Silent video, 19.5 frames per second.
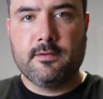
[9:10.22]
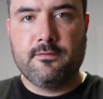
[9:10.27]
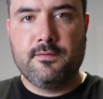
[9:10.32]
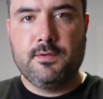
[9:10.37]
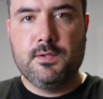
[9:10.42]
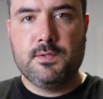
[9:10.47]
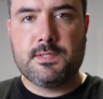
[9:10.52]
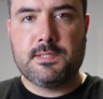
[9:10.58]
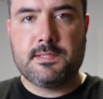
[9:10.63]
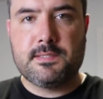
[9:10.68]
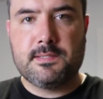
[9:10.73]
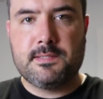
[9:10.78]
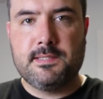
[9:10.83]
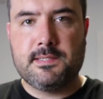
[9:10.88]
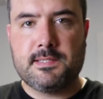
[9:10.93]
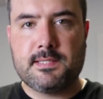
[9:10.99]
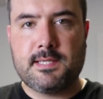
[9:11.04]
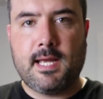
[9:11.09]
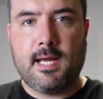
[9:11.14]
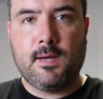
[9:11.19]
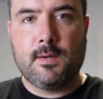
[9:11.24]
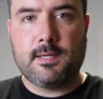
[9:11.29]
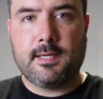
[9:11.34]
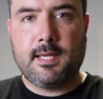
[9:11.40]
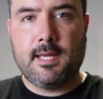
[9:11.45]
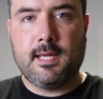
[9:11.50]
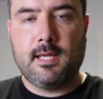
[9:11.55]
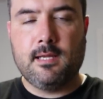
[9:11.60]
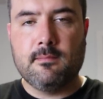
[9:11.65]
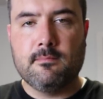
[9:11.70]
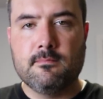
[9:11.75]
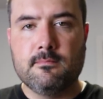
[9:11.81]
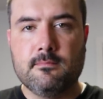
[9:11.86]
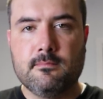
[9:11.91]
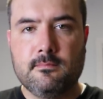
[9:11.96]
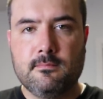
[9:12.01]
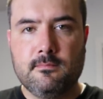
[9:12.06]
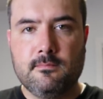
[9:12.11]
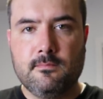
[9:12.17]
the fuses, this is how it came
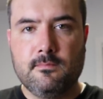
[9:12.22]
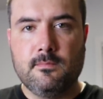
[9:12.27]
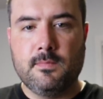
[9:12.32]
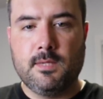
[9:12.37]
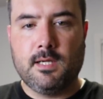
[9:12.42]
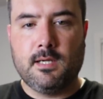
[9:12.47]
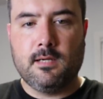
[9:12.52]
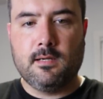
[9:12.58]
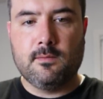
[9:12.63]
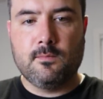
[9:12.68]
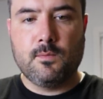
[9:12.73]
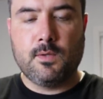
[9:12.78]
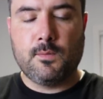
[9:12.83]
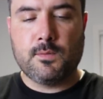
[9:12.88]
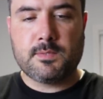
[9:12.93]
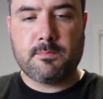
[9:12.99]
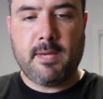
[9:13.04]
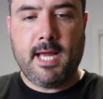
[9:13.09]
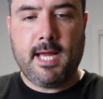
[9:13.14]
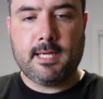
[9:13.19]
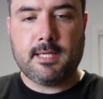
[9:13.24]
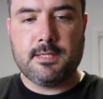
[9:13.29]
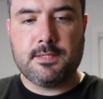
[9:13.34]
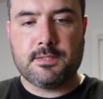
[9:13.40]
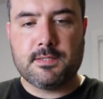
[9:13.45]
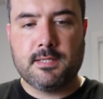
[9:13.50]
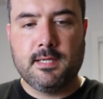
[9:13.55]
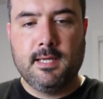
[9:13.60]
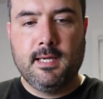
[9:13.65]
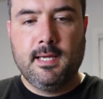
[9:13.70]
when it was packaged.